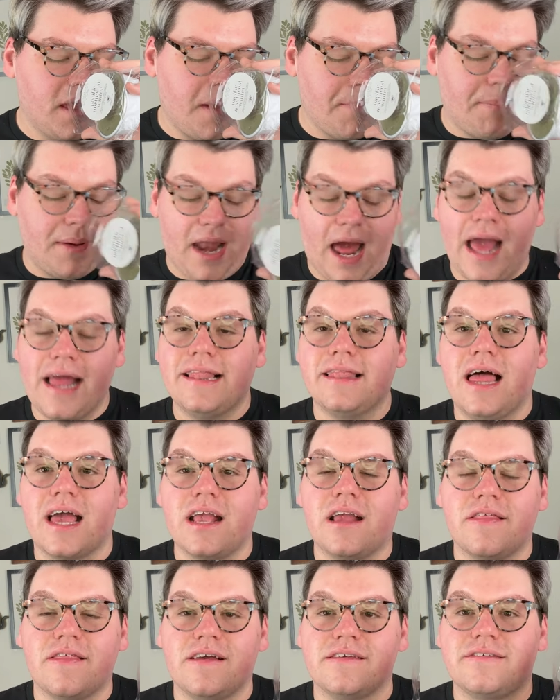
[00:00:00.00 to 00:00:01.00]
but I
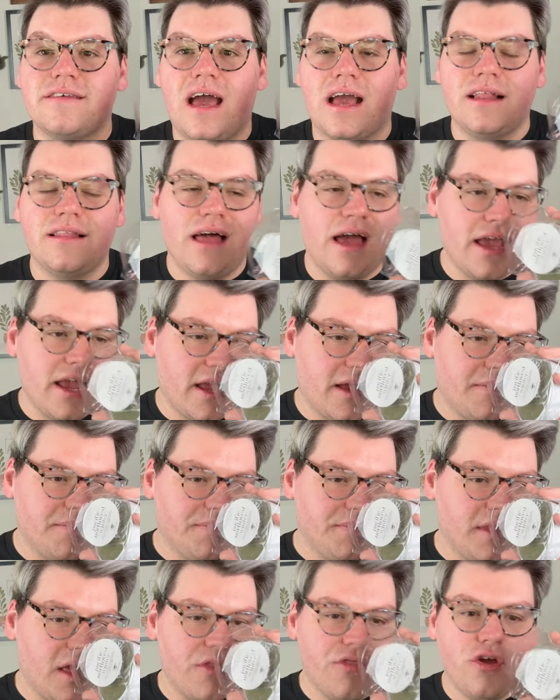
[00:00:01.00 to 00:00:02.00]
like this. I like
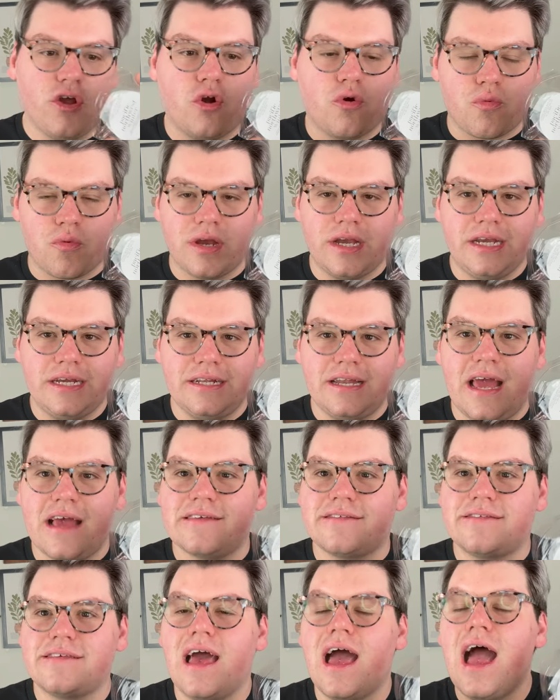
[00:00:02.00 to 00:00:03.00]
the
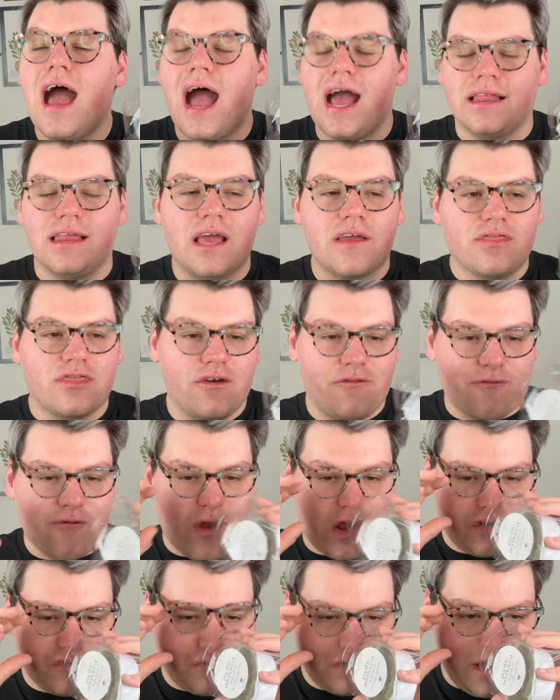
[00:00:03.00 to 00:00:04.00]
greenness. I like the
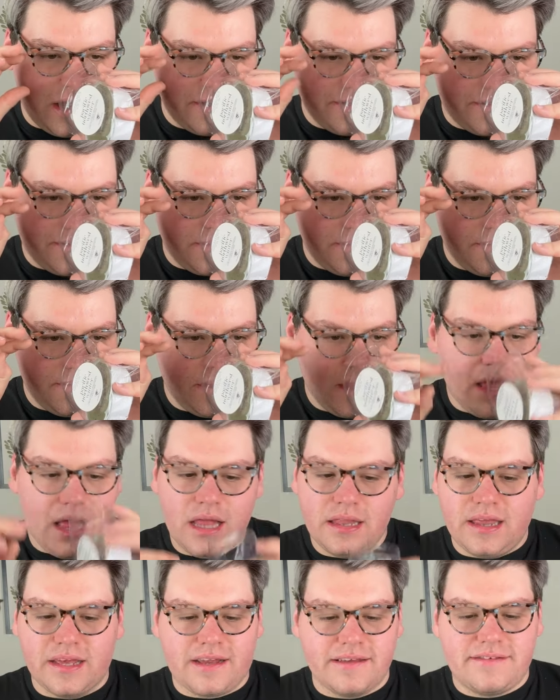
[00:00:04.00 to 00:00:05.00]
freshness.
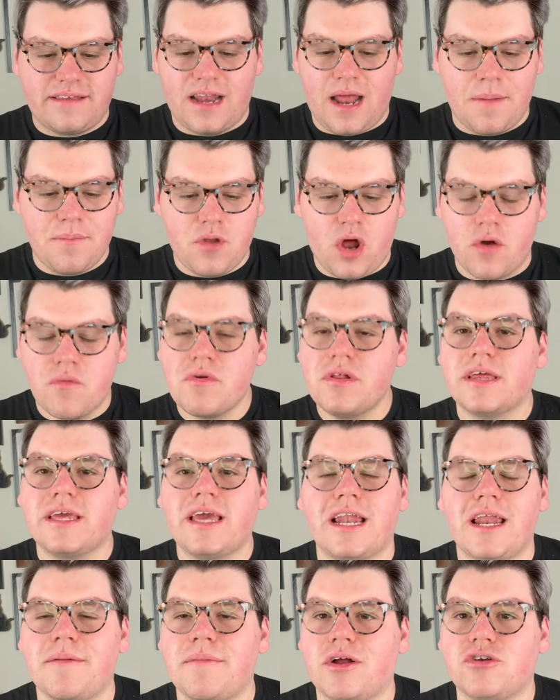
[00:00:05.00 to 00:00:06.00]
Like I said, I'm not really
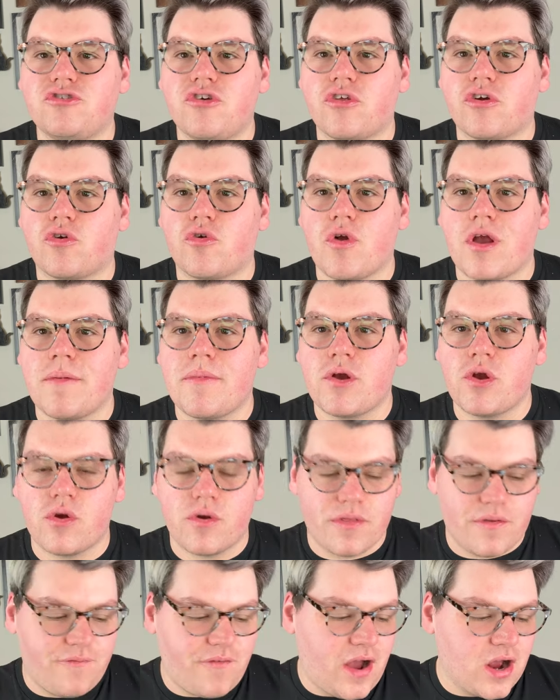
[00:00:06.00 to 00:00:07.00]
getting much of the cranberry or
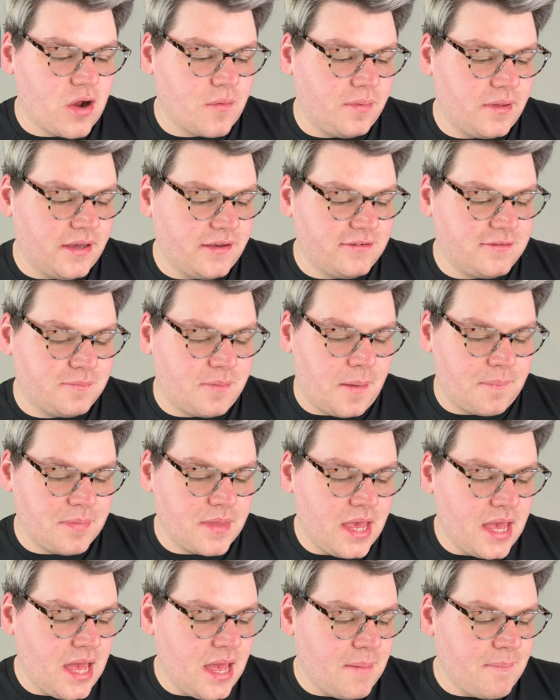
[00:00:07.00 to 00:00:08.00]
the fireplace, but
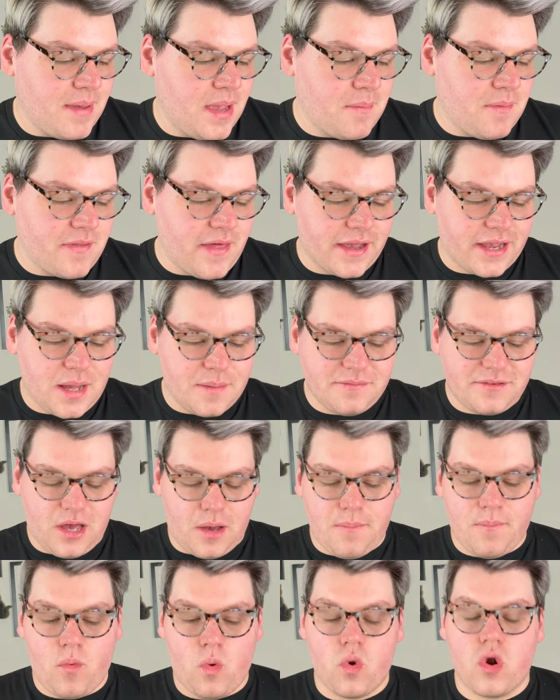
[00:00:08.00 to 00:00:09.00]
maybe that comes
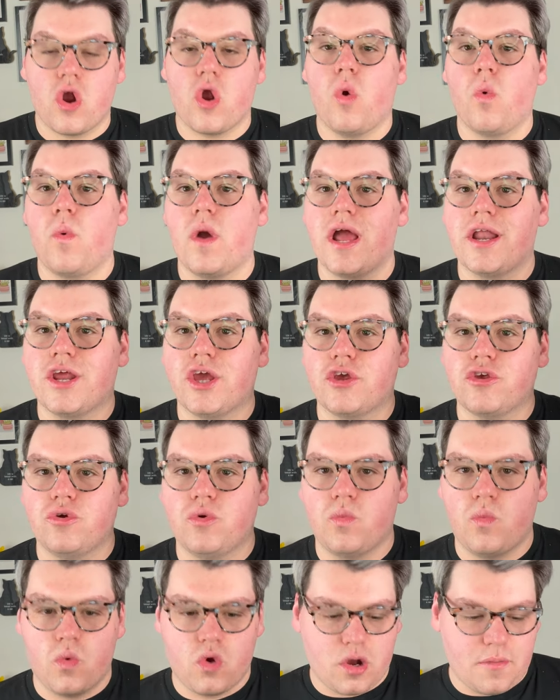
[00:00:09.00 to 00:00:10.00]
out more when you
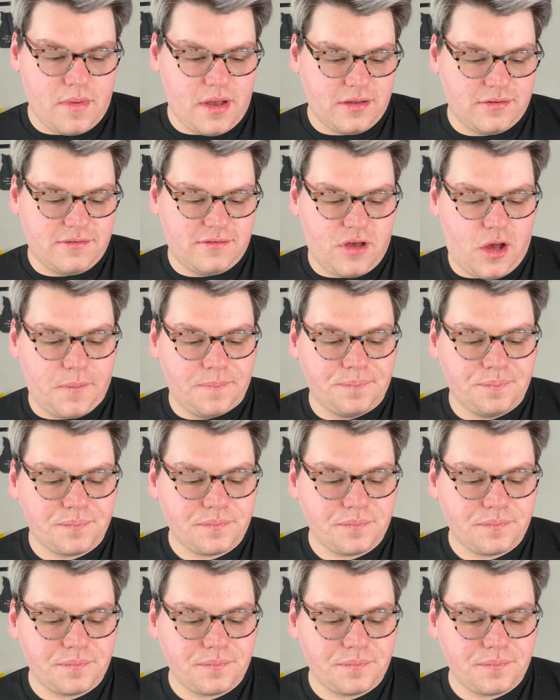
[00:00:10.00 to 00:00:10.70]
warm it. So